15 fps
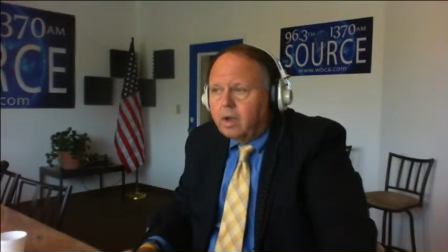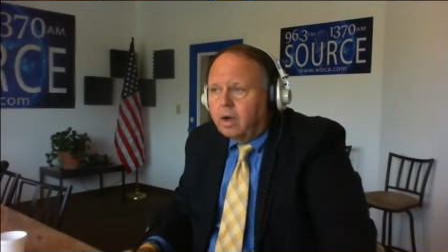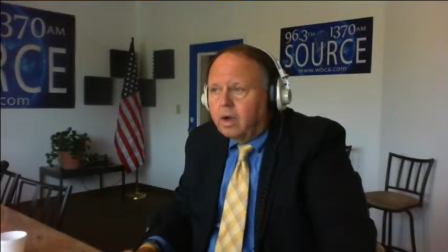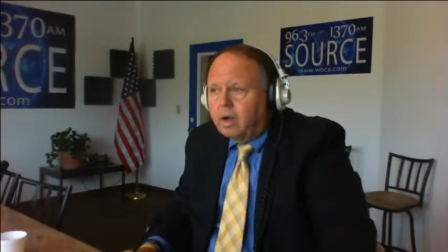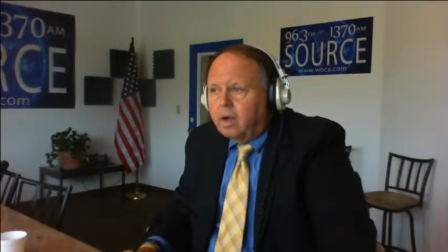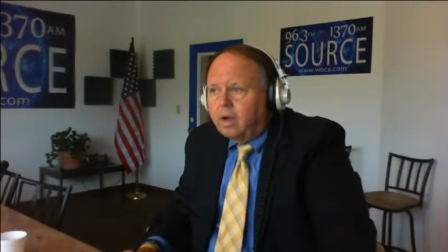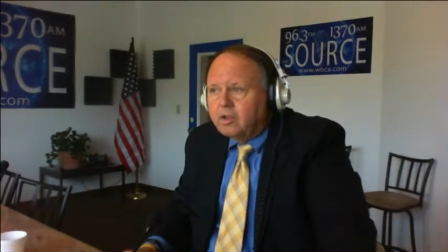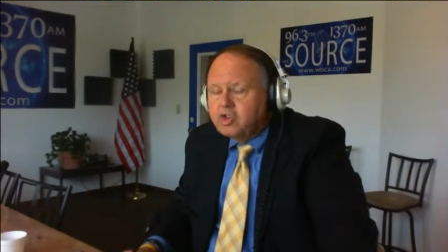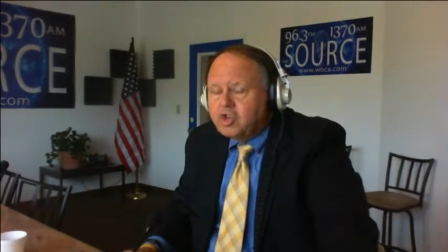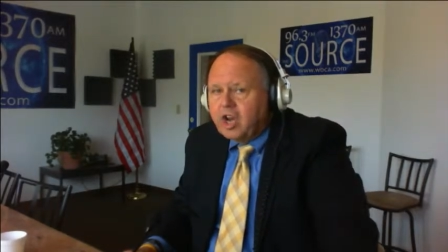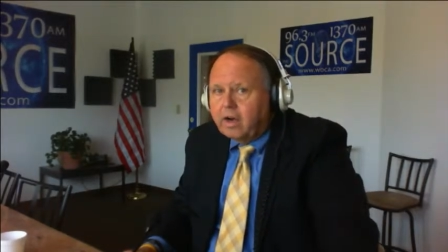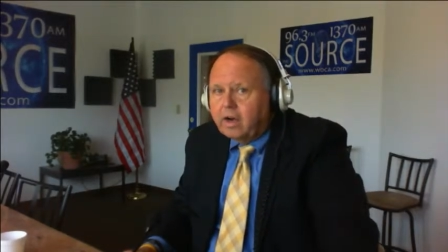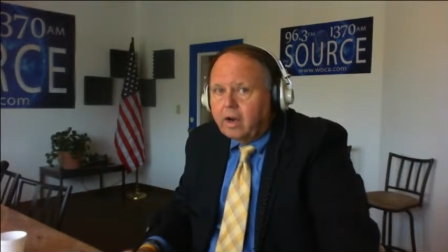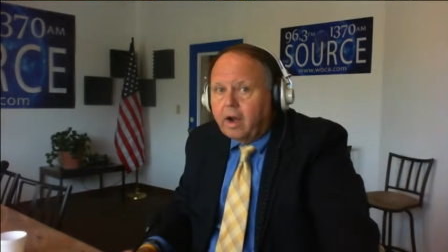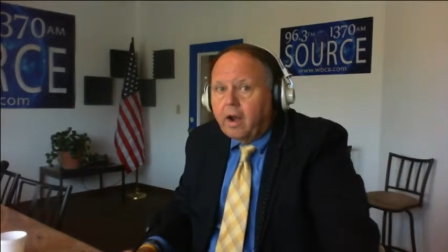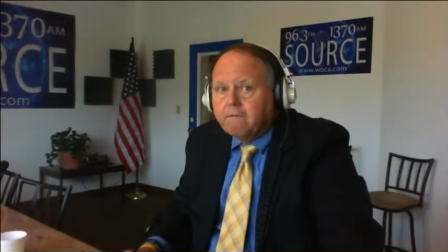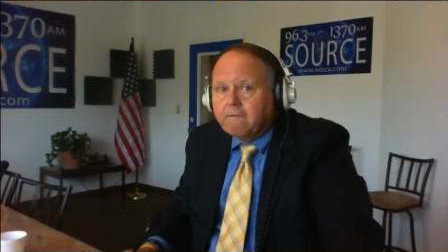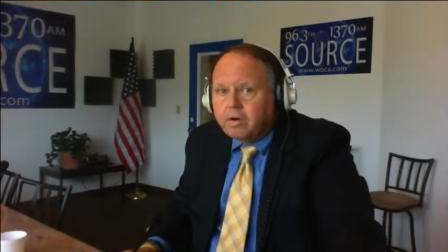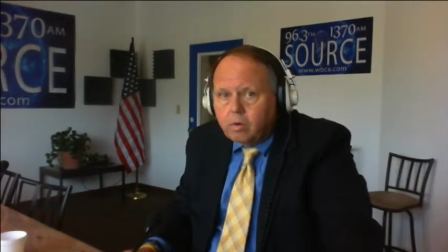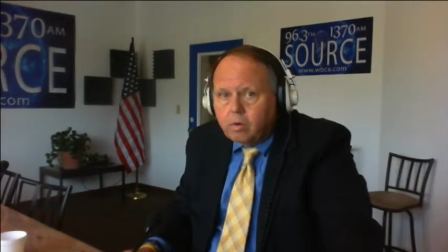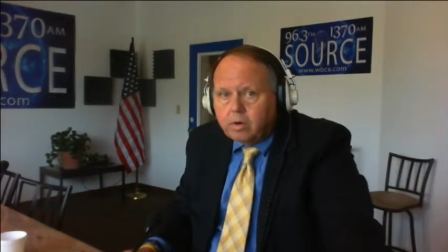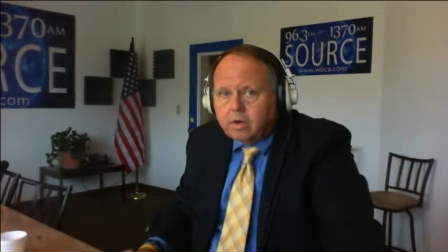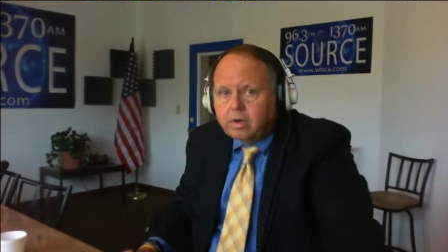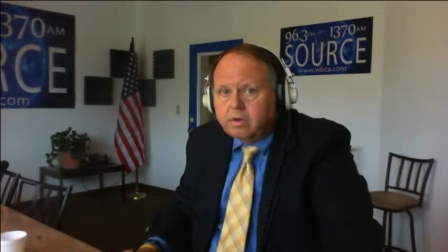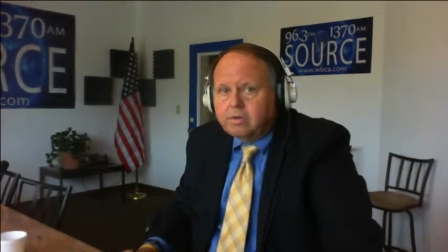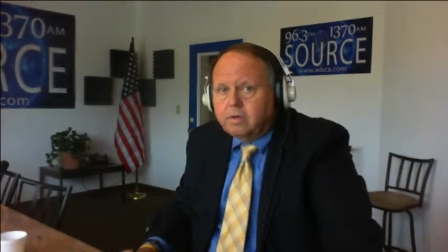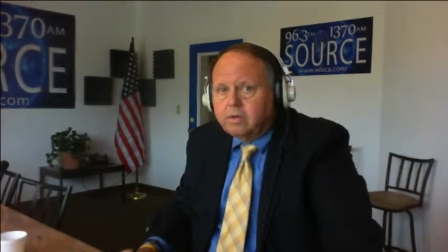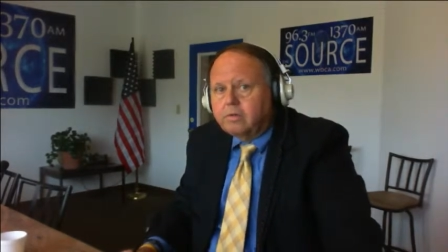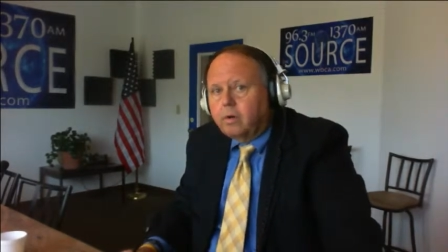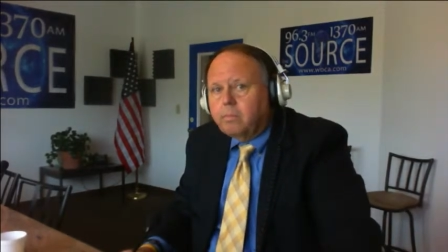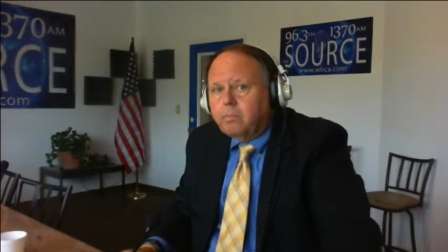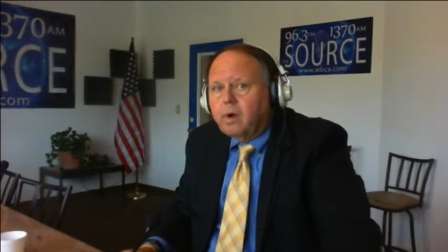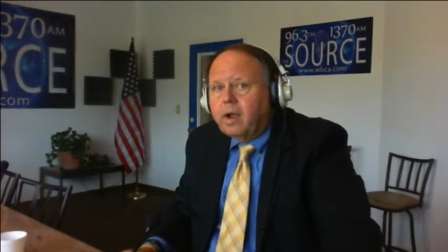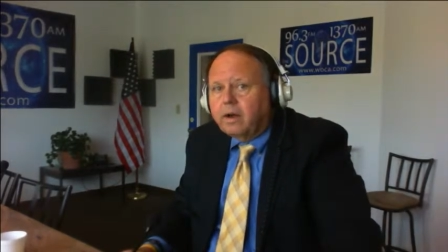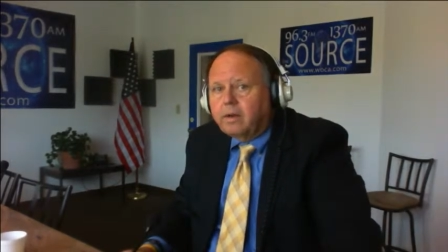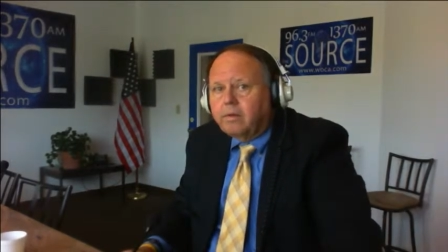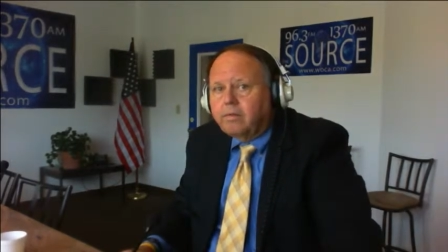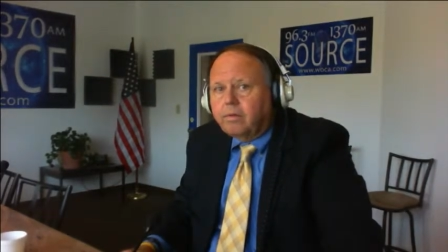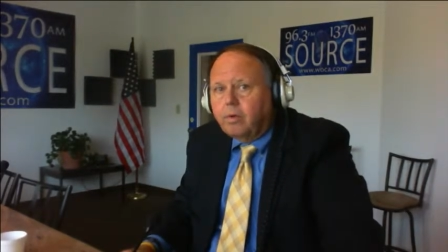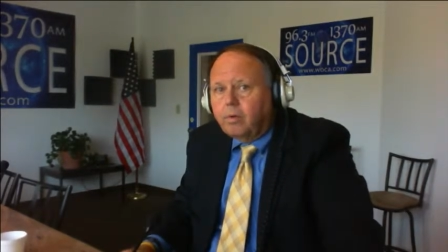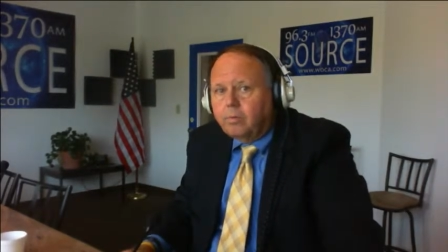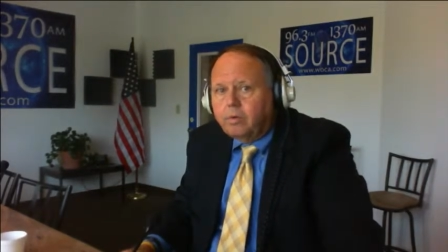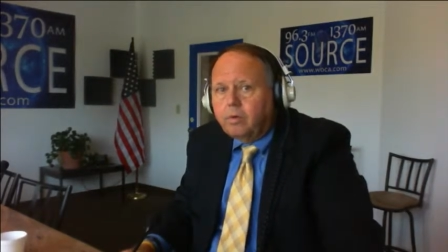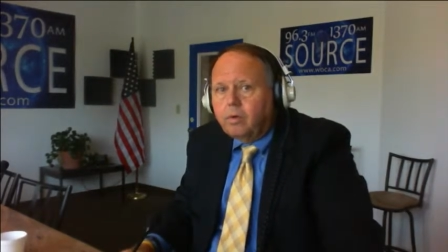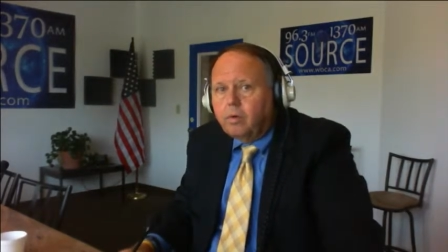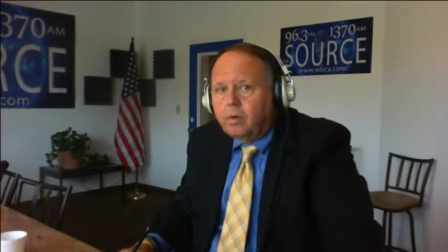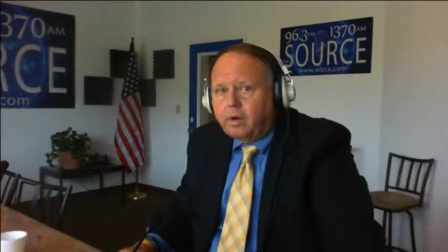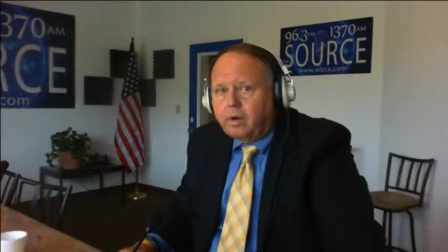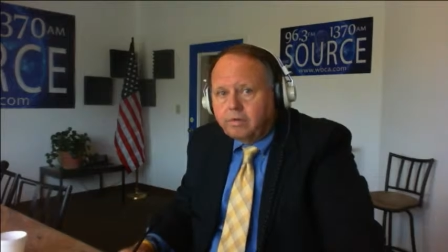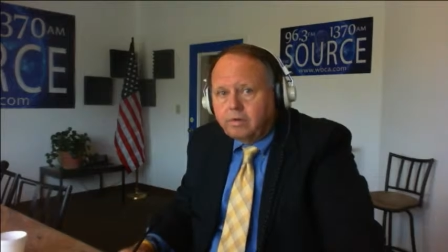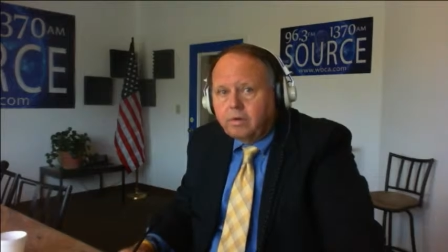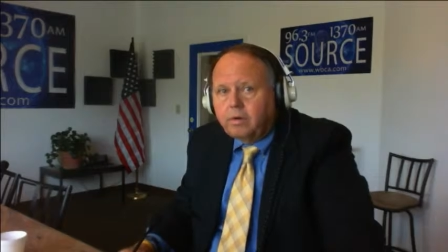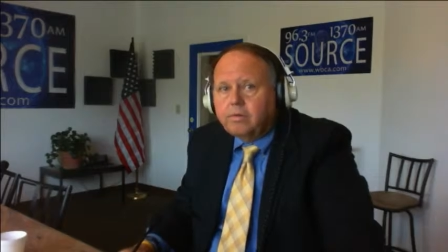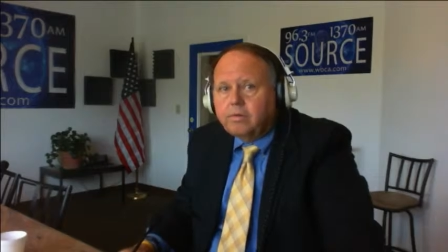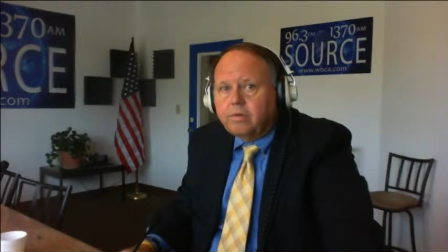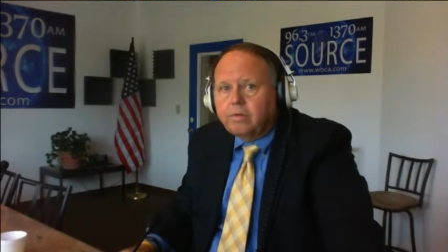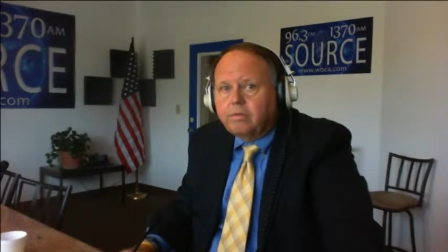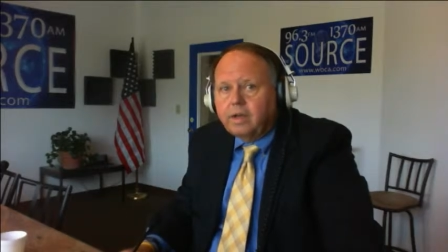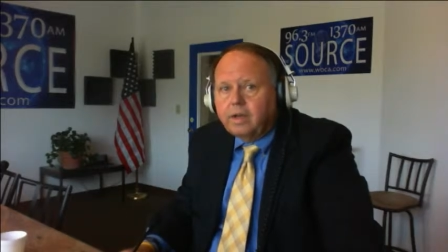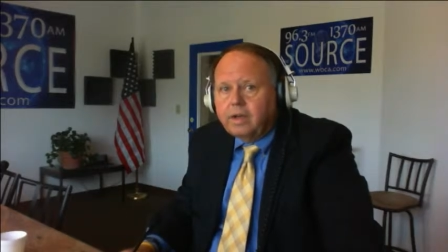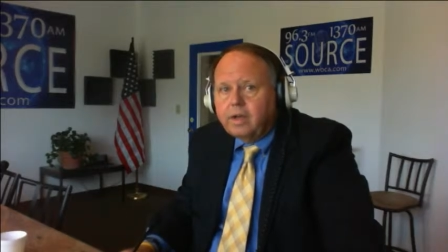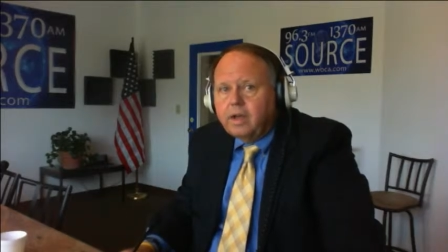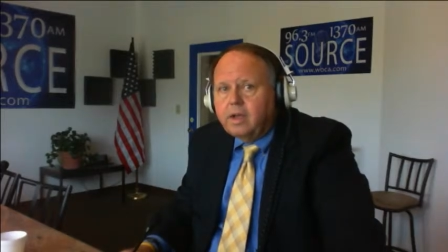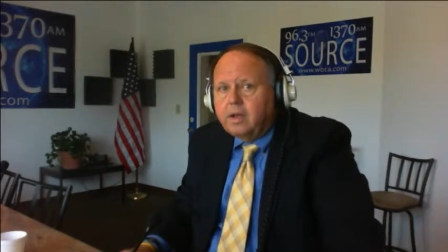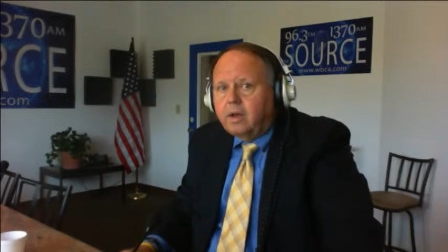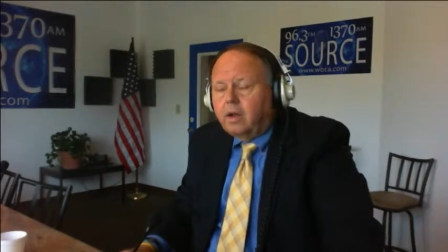uh, Janet focuses her practice on doing exclusively